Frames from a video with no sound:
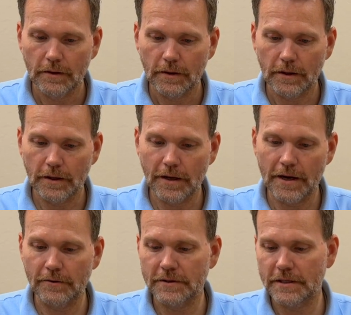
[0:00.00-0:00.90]

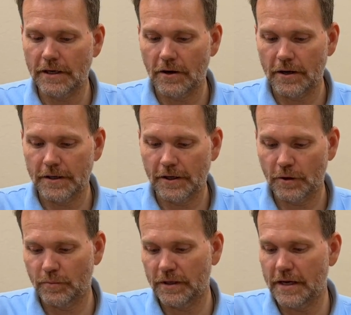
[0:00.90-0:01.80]
I don't see it on
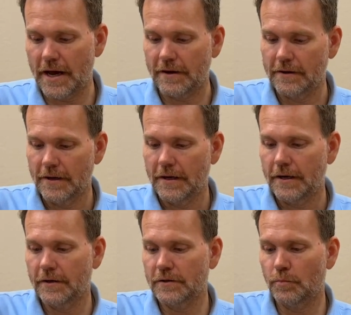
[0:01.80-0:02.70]
here, but yeah.
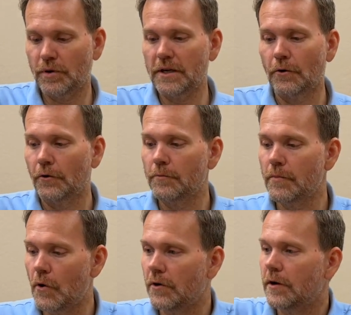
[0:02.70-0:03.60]
Here's a pretty old
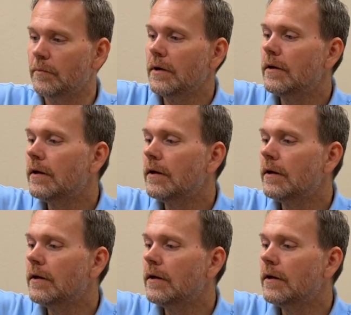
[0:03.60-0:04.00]
modem,